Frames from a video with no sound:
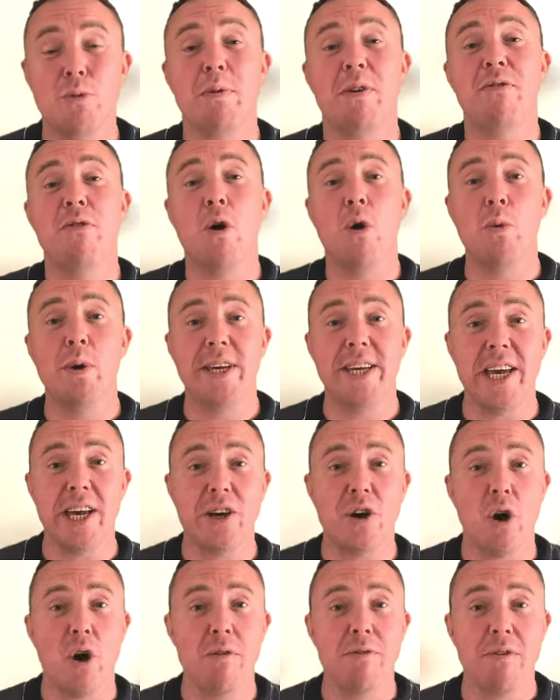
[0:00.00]
before we
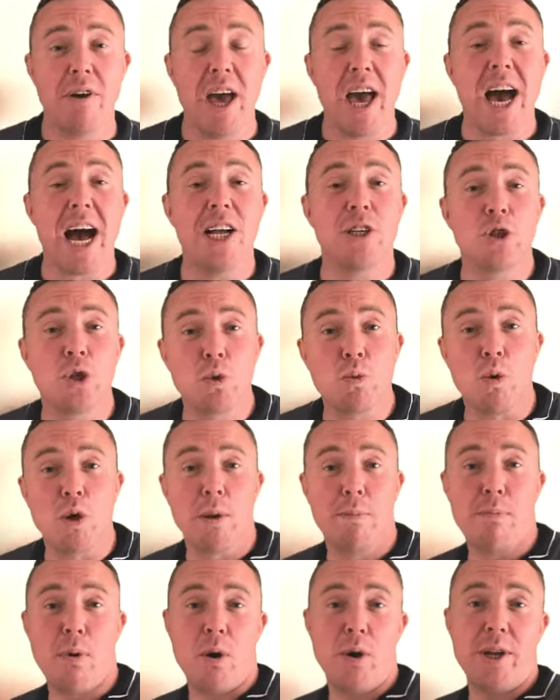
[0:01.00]
kick off, I just want
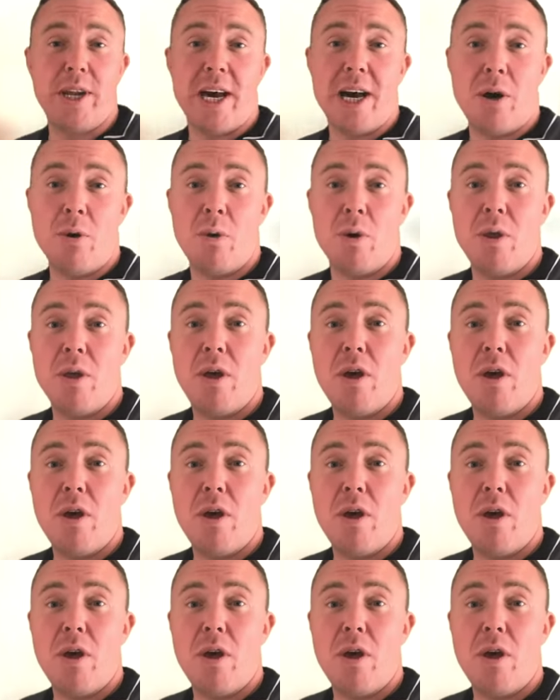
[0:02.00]
to point out,